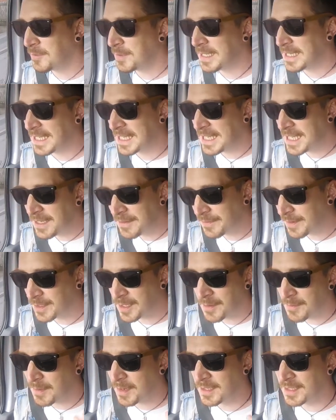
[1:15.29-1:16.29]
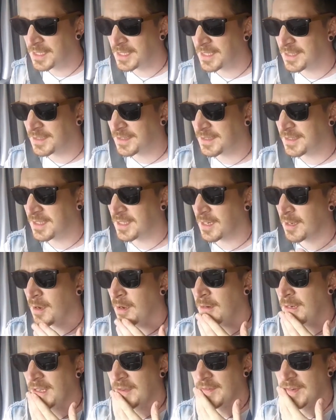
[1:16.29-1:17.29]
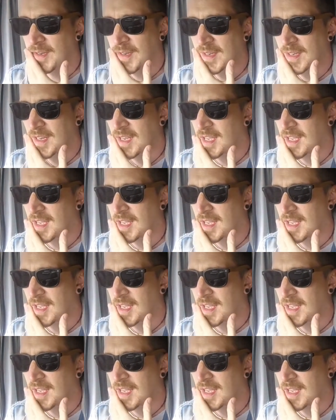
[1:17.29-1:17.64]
we leave. I don't mind it. You know, I'll leave it